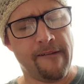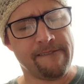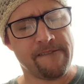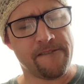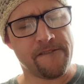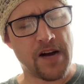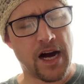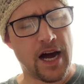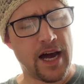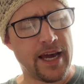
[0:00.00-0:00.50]

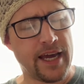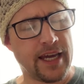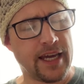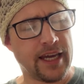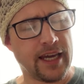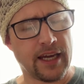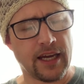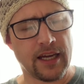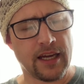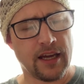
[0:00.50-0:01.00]

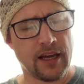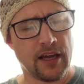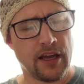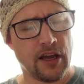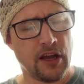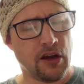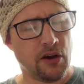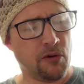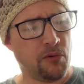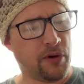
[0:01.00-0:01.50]
vying
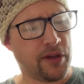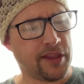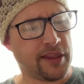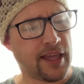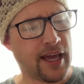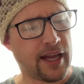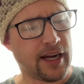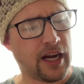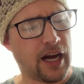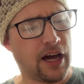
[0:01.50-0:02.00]
with
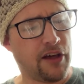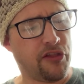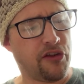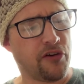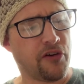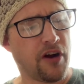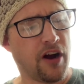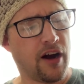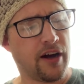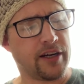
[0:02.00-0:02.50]
that
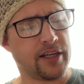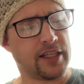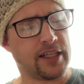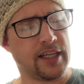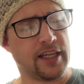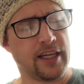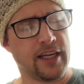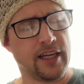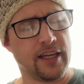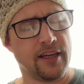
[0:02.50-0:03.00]
other
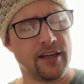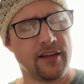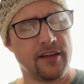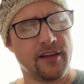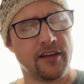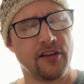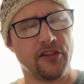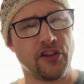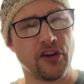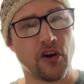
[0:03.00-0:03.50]
oddity,
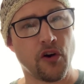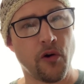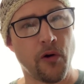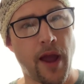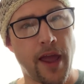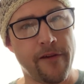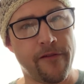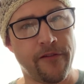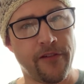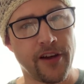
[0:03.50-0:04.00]
the
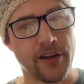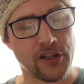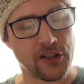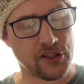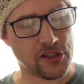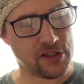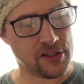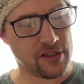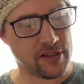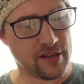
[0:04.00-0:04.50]

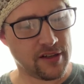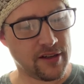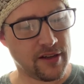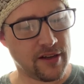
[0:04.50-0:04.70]
crayfish."